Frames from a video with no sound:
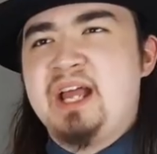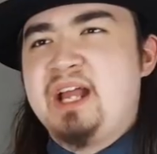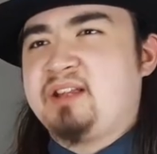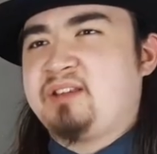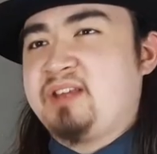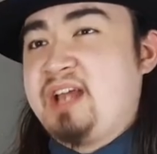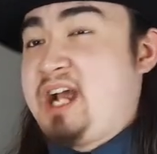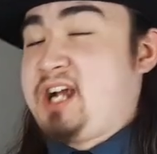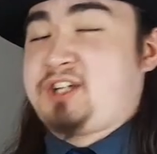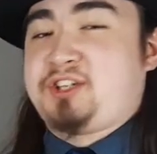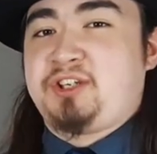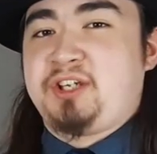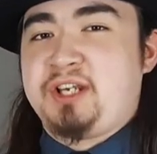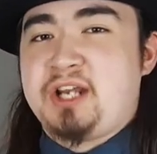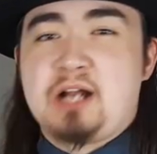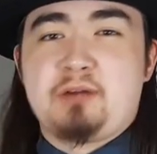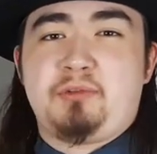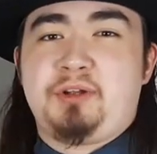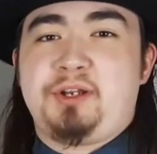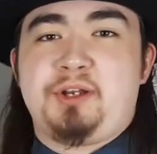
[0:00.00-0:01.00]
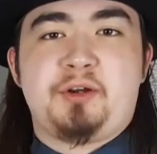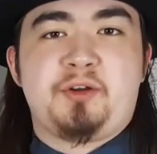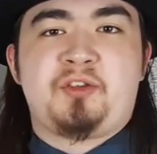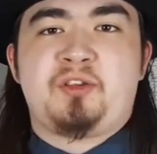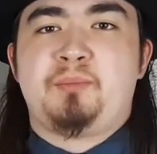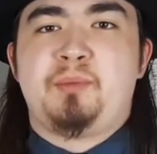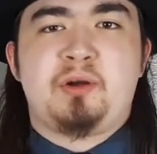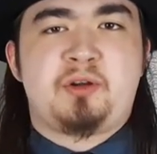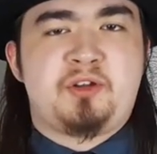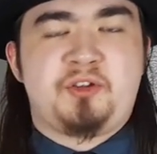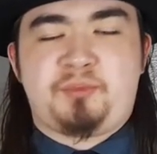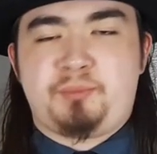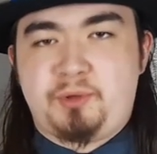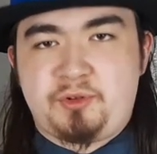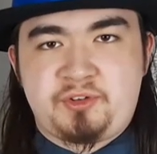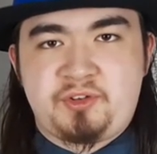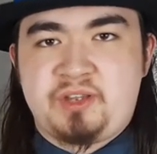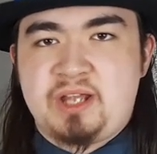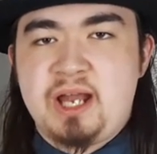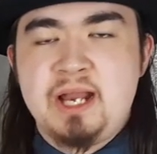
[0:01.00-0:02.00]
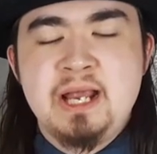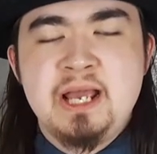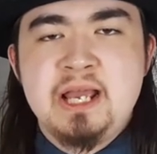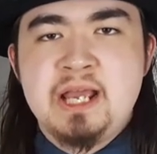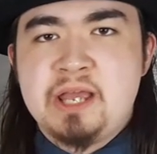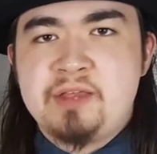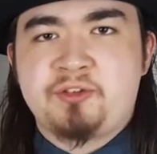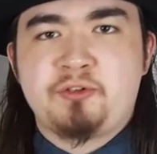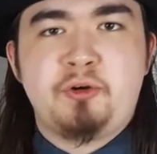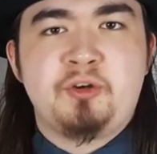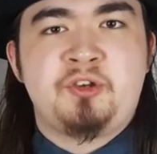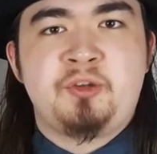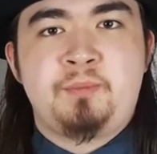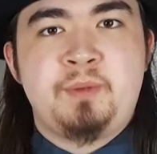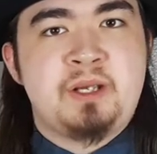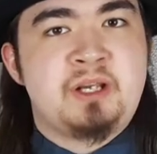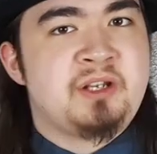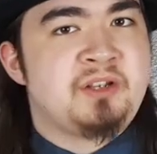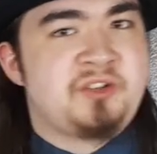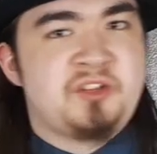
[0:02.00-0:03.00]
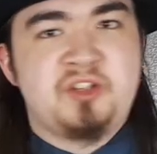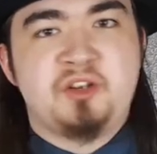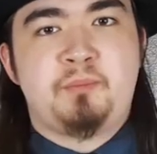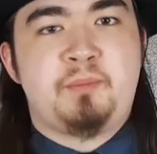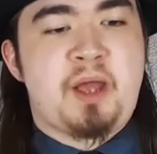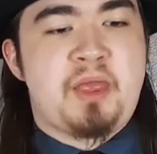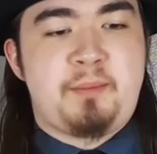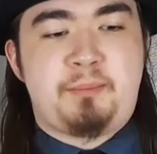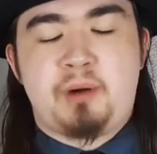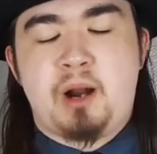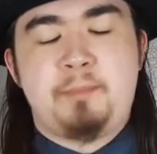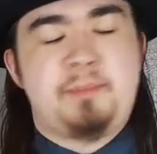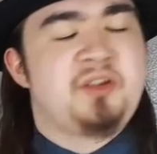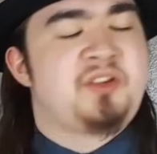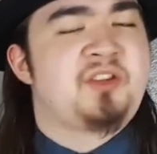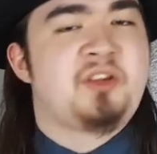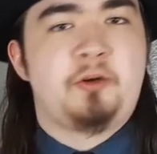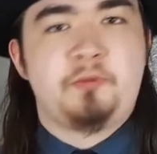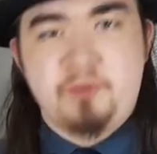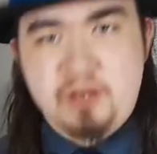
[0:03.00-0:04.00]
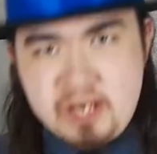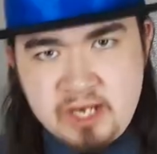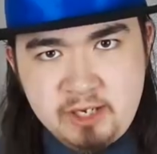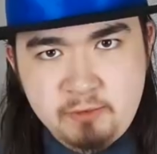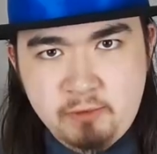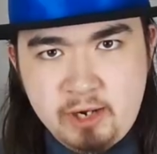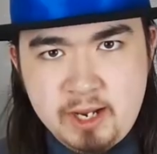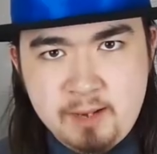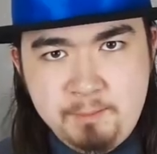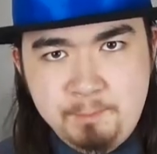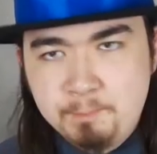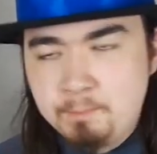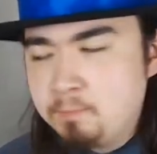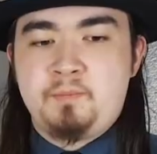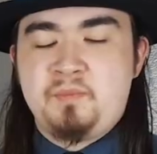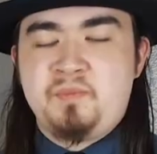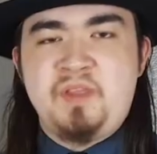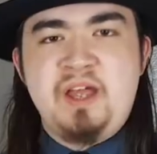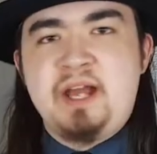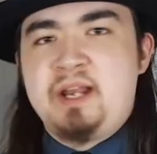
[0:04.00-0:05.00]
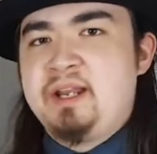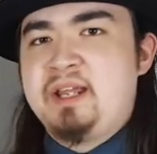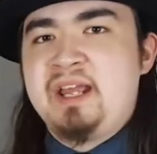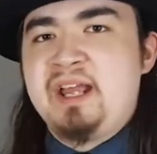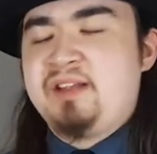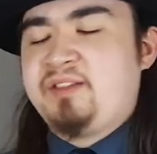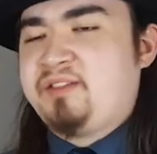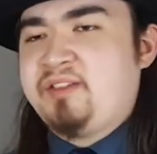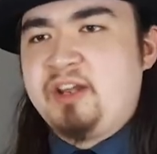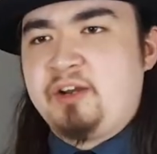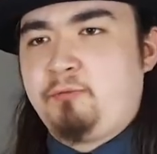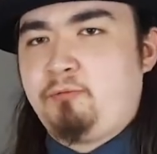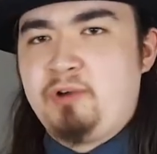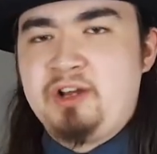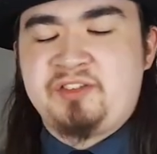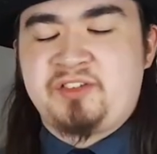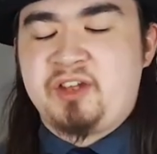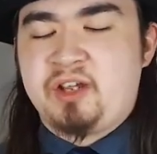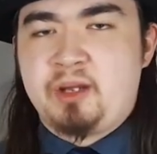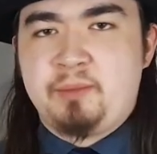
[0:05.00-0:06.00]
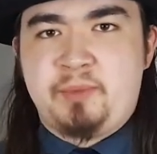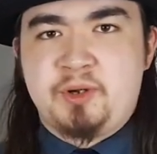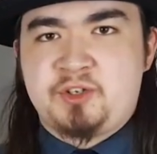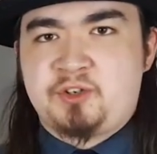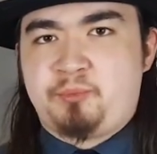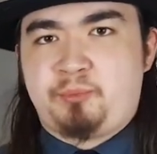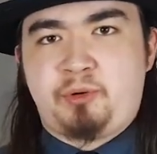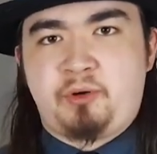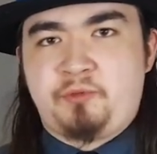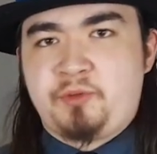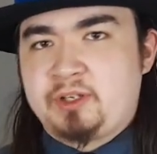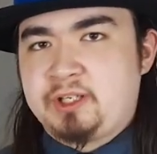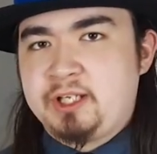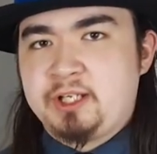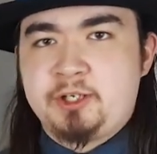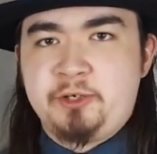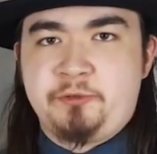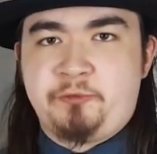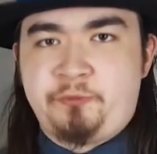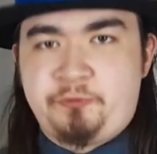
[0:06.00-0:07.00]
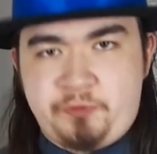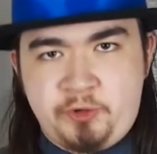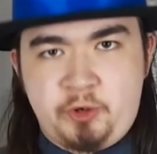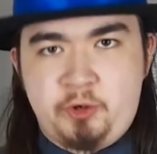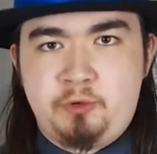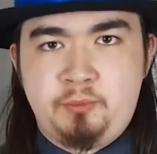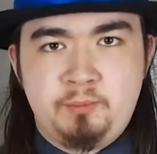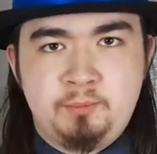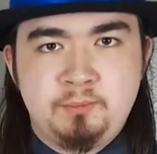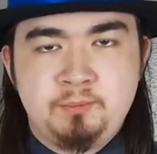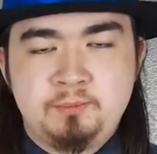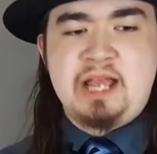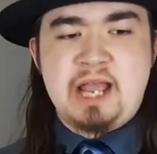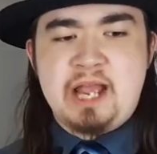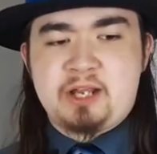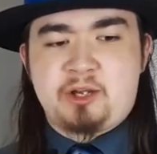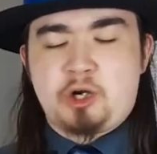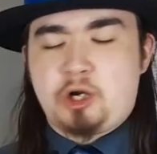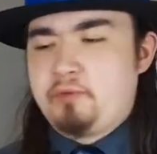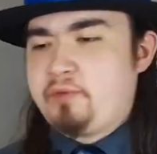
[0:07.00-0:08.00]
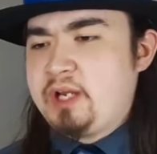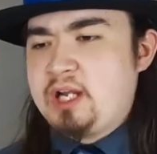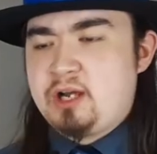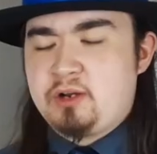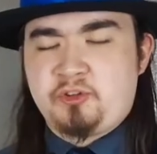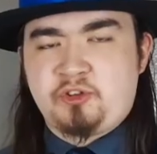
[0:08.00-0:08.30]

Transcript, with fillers: it's actually not really noticeable because most of that is going to be concealed by the prop itself anyway. Then, instead of wasting a bunch of perfectly good foam and carving out a